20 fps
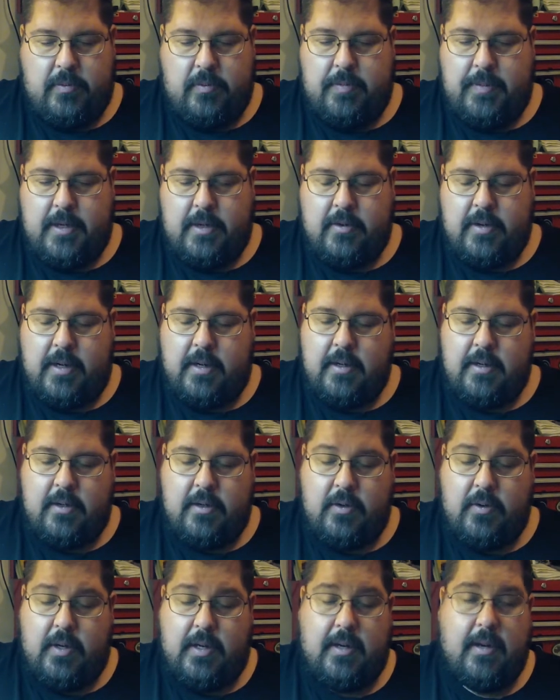would be a great gun to
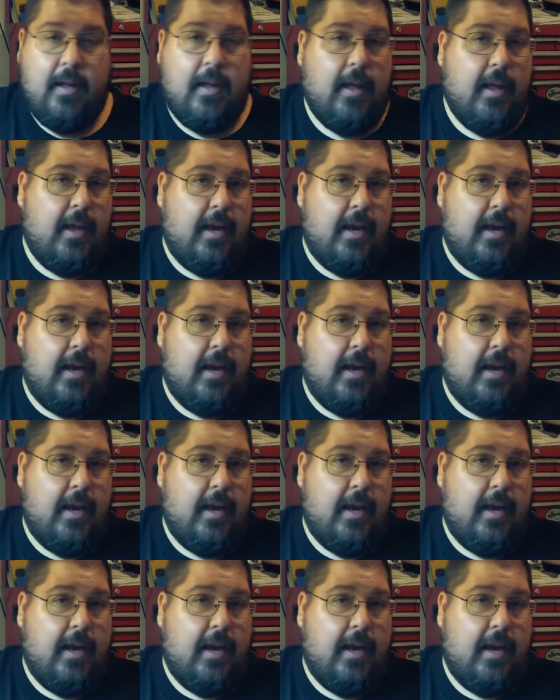do it.